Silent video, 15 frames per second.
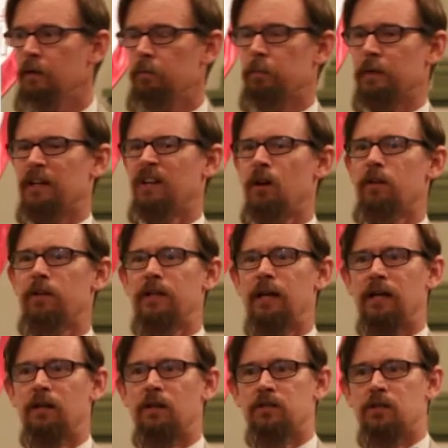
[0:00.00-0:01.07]
but in all the
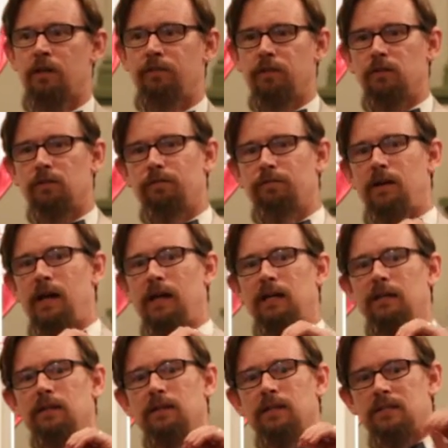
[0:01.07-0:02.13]
dialogues, often you'll
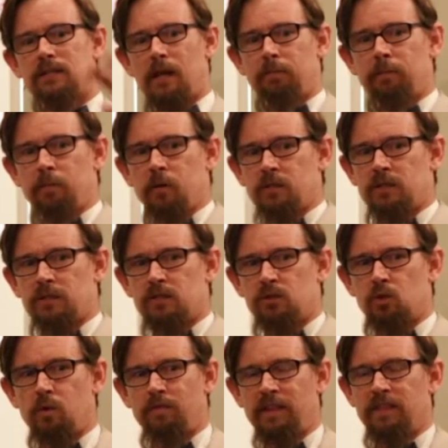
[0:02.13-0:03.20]
find this type of person
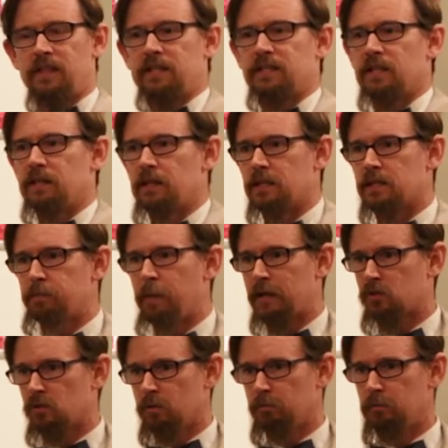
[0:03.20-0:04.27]
sort of at this end of the
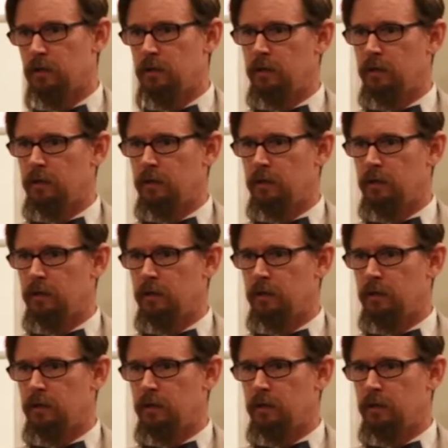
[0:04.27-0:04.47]
spectrum.